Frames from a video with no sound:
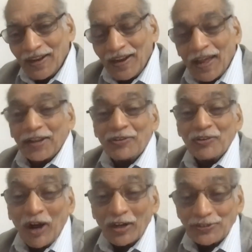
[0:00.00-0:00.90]
Like if you
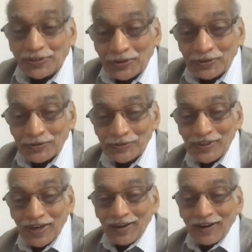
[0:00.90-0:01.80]
want to
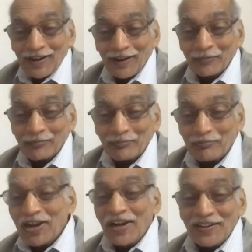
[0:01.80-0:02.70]

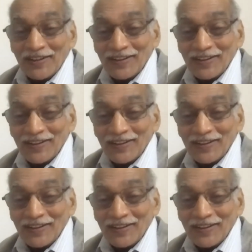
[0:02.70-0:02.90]
build